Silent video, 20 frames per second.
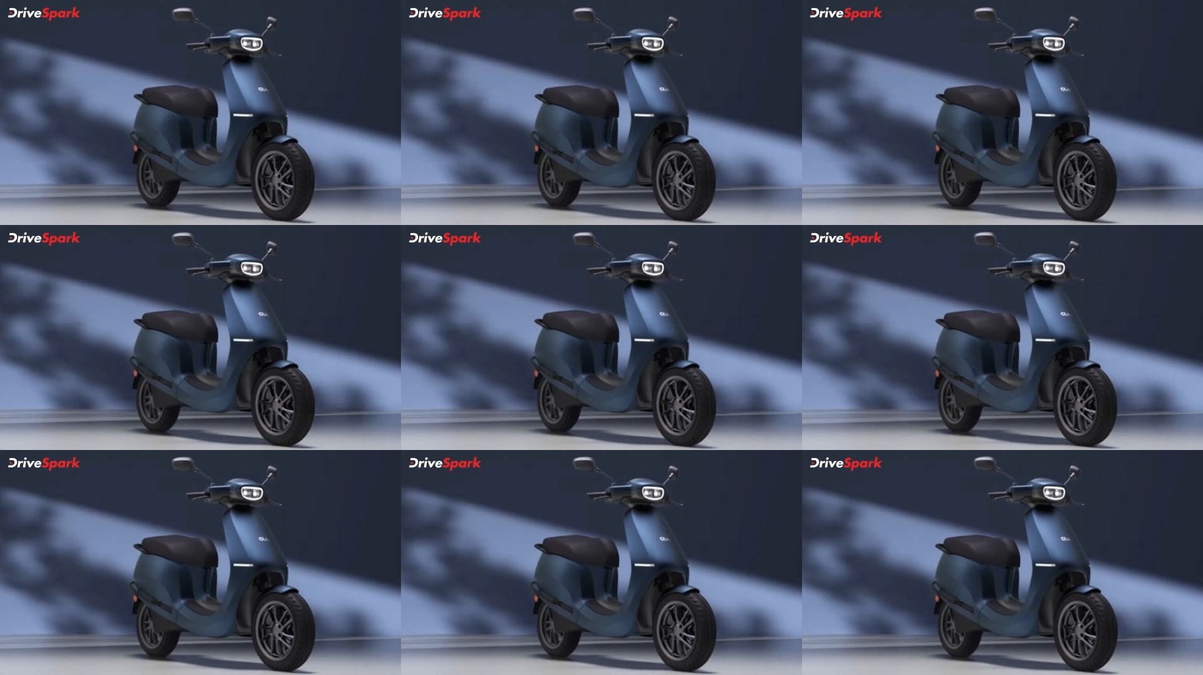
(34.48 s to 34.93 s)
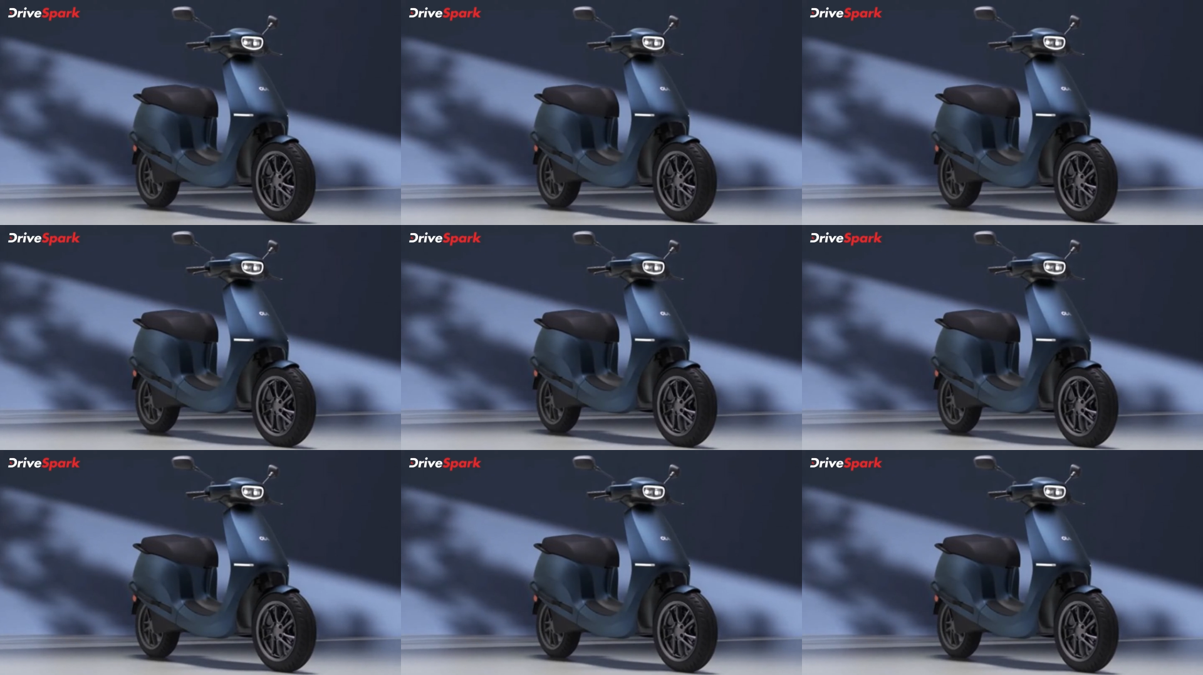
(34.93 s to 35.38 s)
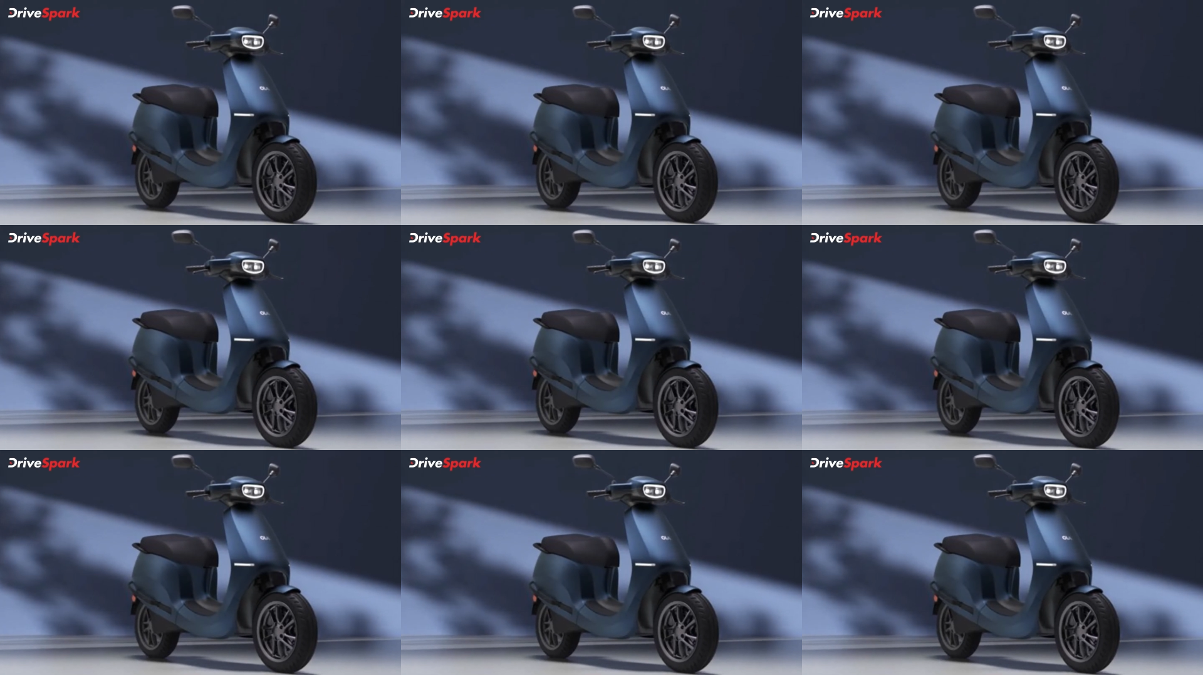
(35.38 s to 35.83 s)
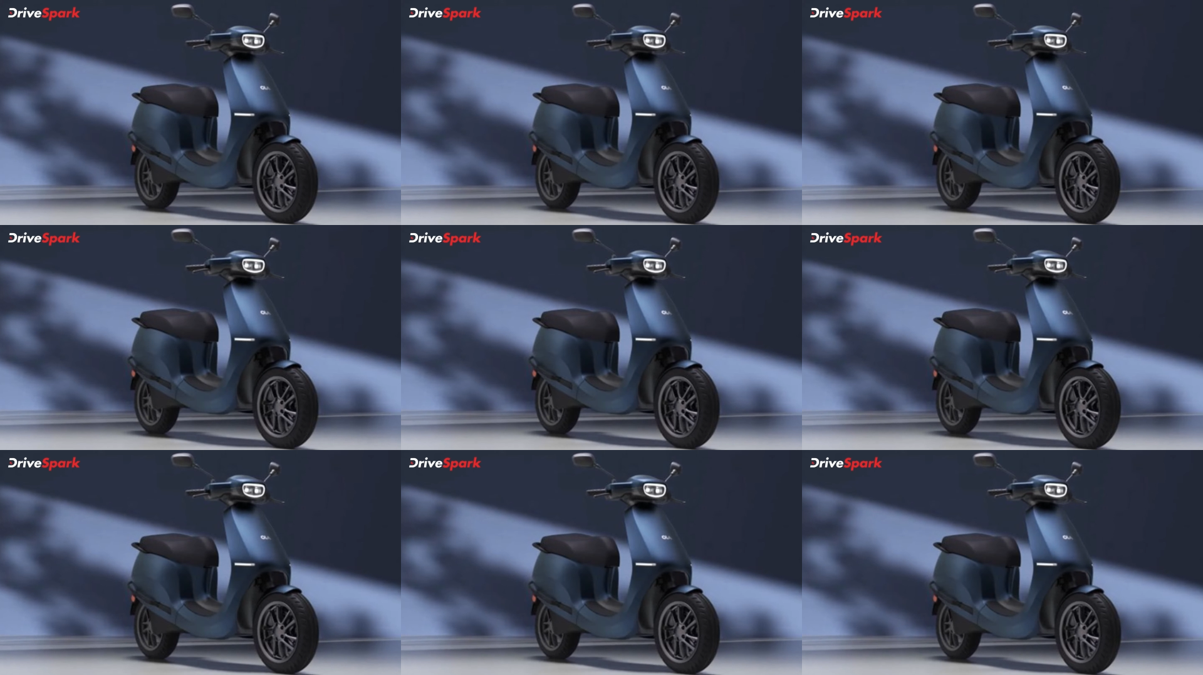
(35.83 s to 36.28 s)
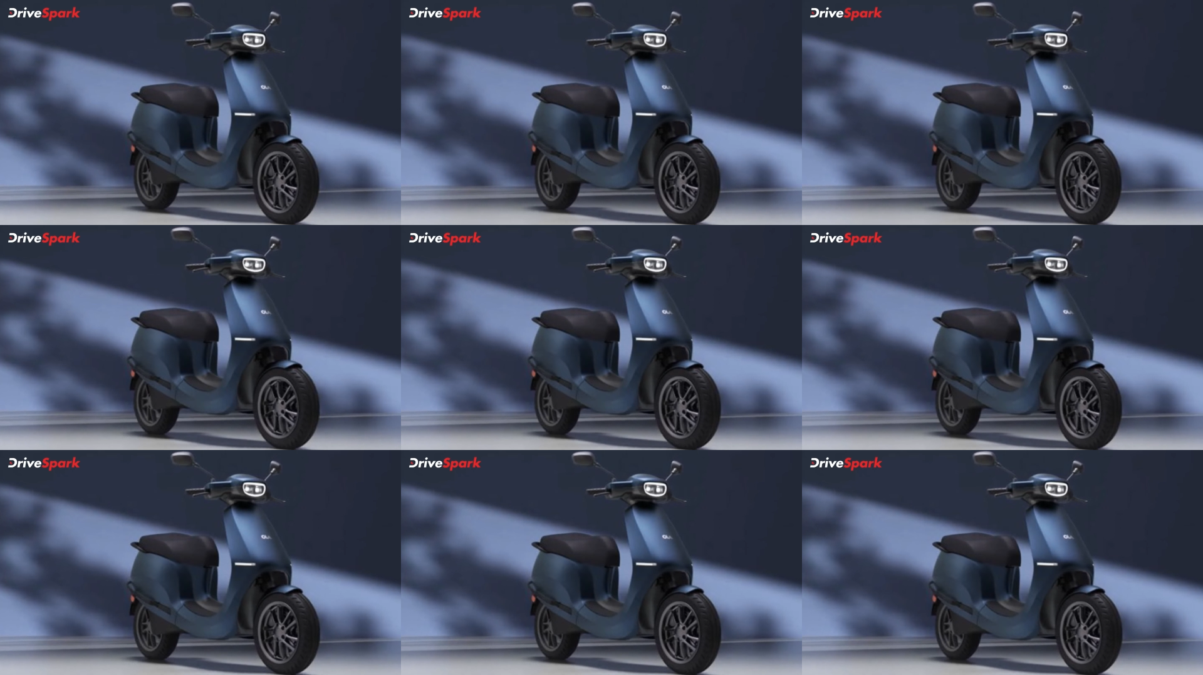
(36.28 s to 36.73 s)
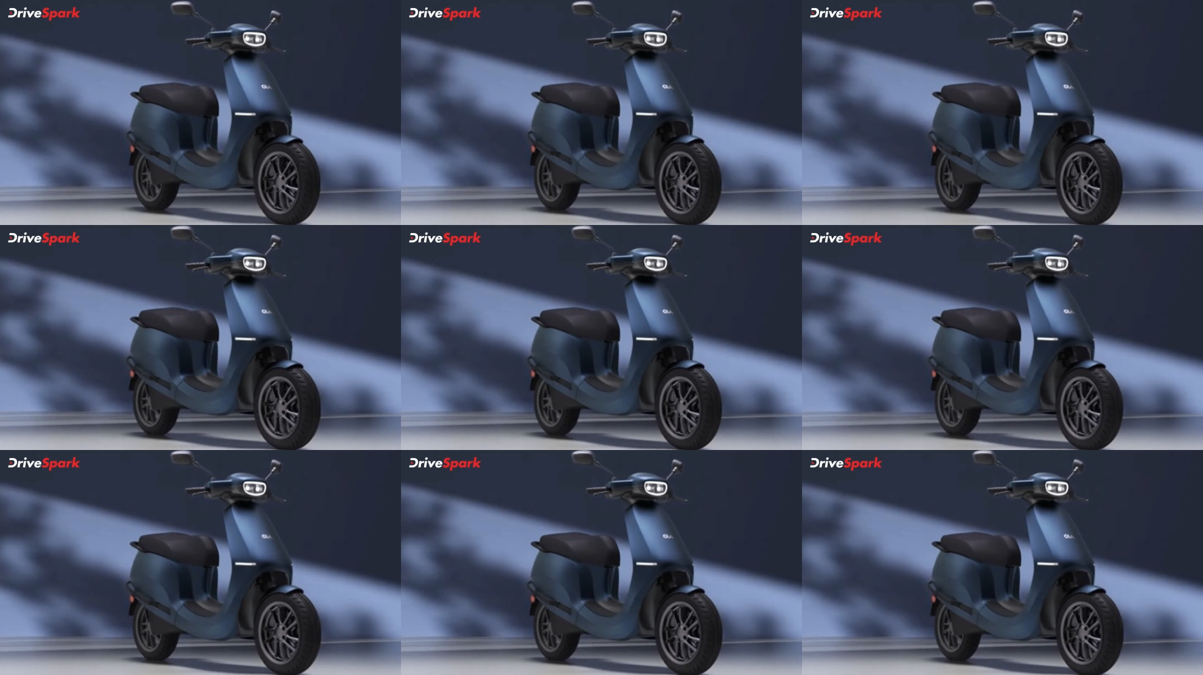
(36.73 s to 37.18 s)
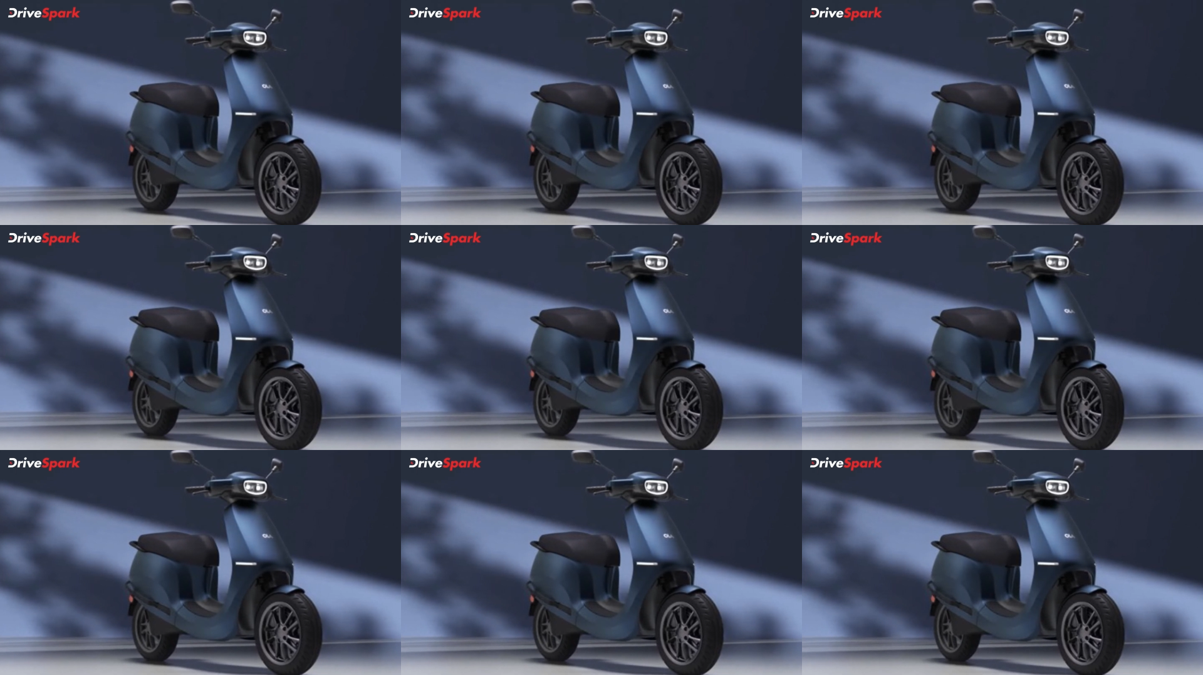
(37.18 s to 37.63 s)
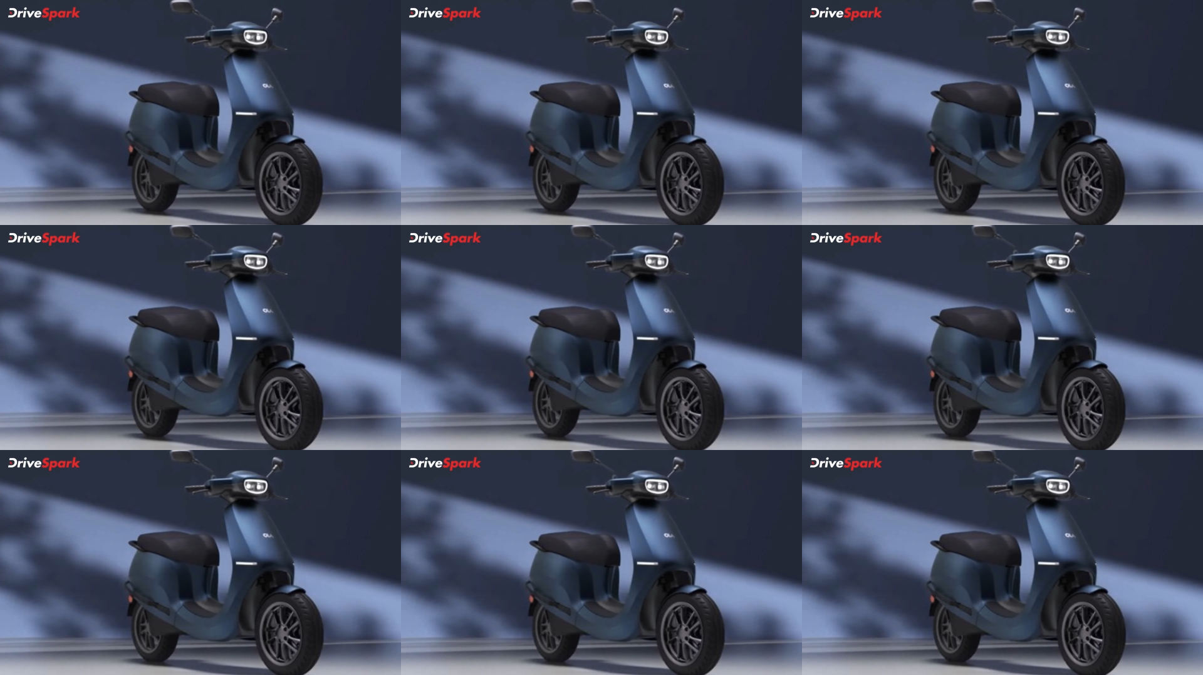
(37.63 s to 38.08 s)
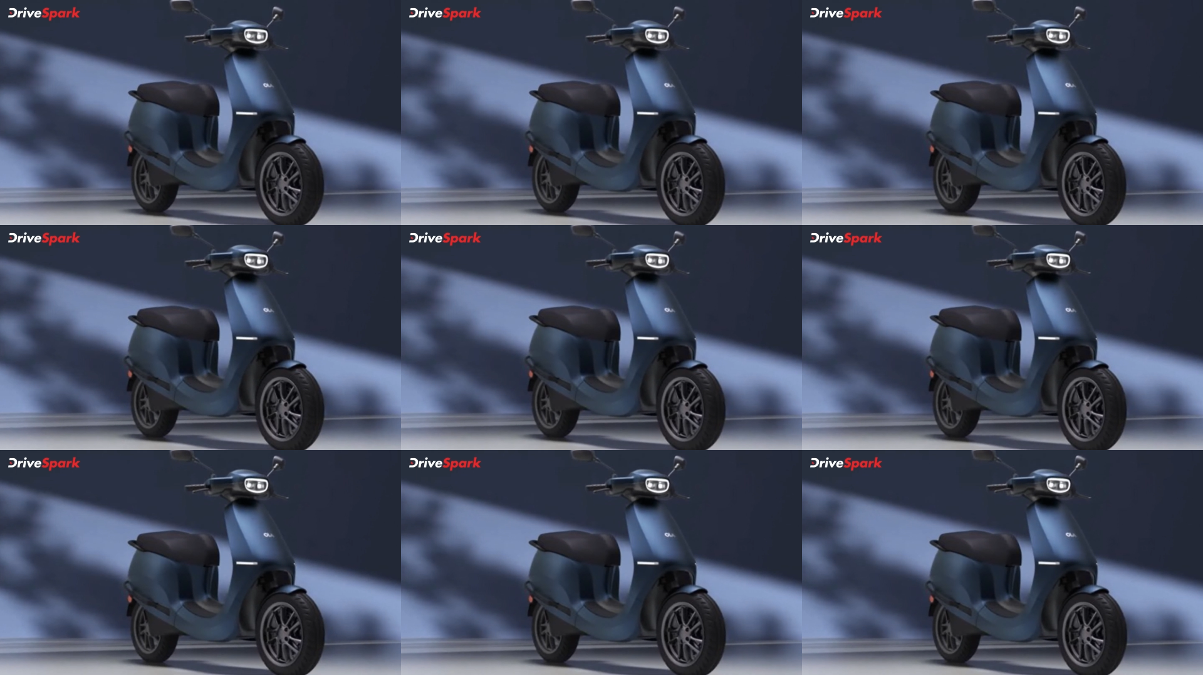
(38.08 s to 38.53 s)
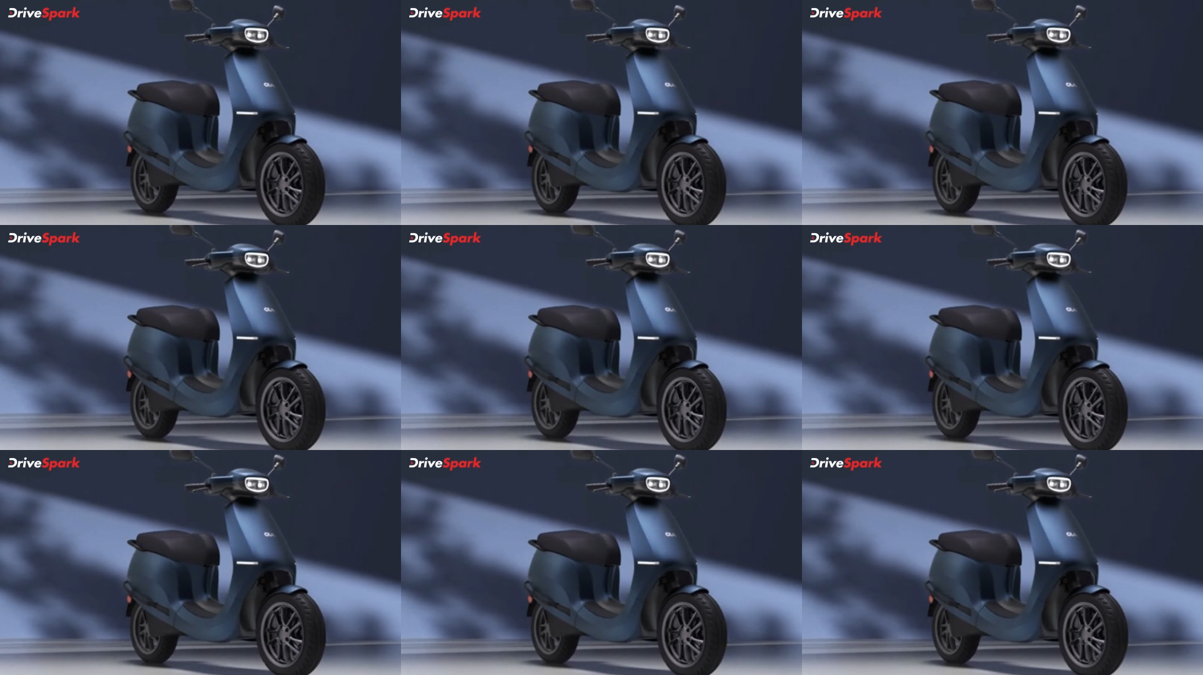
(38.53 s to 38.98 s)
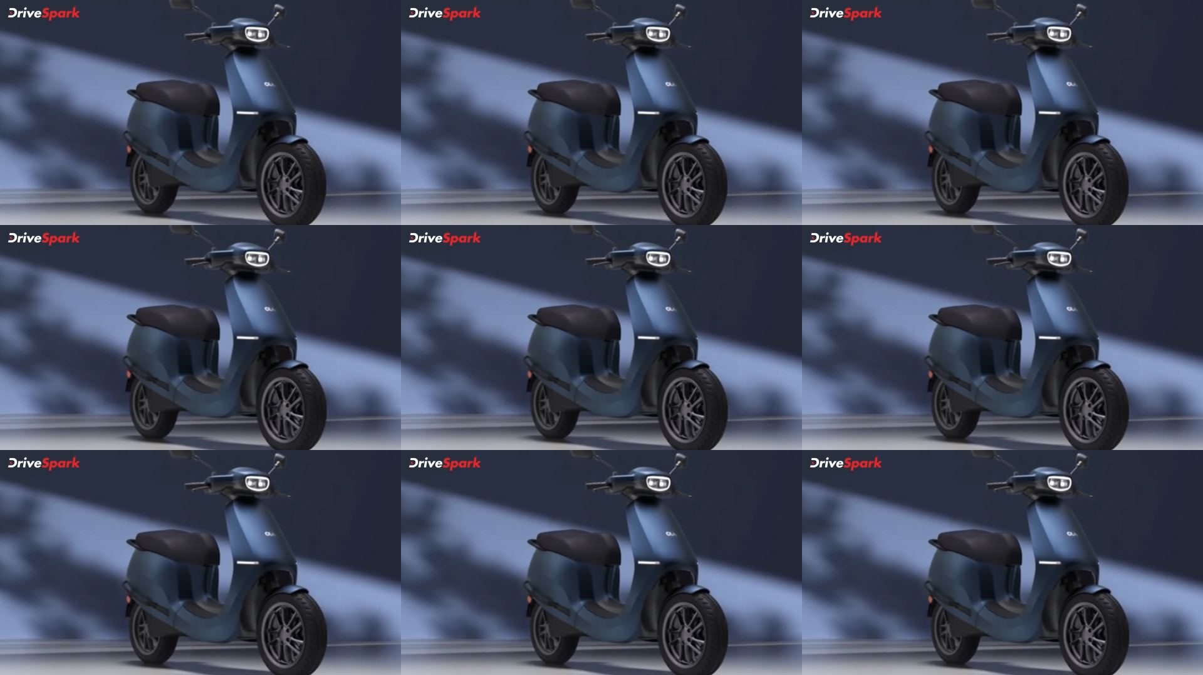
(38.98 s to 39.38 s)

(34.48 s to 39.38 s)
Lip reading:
No face is visible, so there are no lips to read.